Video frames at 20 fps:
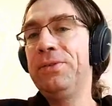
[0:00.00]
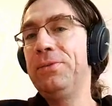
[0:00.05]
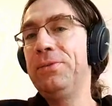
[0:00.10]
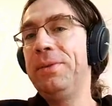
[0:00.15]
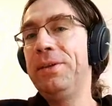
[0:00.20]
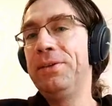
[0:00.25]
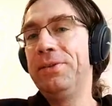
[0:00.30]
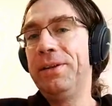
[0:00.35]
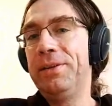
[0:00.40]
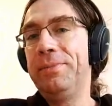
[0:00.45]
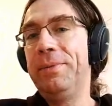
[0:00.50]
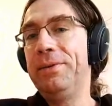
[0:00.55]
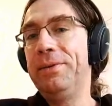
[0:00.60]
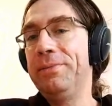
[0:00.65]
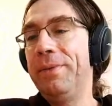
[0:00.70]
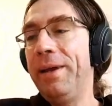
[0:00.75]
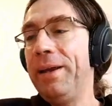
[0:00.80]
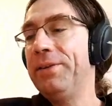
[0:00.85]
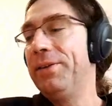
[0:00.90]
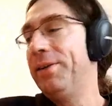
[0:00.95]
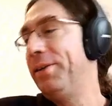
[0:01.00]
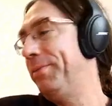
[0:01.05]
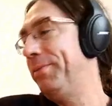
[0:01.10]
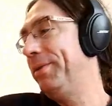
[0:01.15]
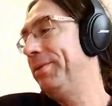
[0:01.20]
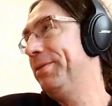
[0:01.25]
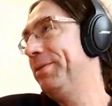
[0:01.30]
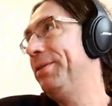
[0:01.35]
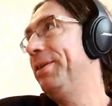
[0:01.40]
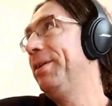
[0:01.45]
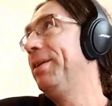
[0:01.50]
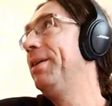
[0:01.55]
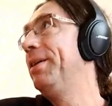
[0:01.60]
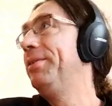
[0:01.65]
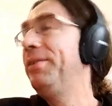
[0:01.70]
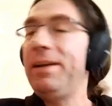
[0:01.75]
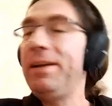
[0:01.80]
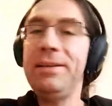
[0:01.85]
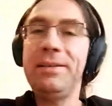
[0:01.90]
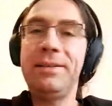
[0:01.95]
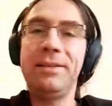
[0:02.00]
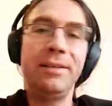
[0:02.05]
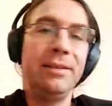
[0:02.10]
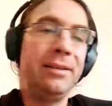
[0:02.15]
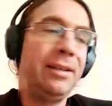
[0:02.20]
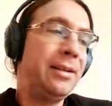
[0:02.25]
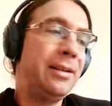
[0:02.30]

to migrate because there is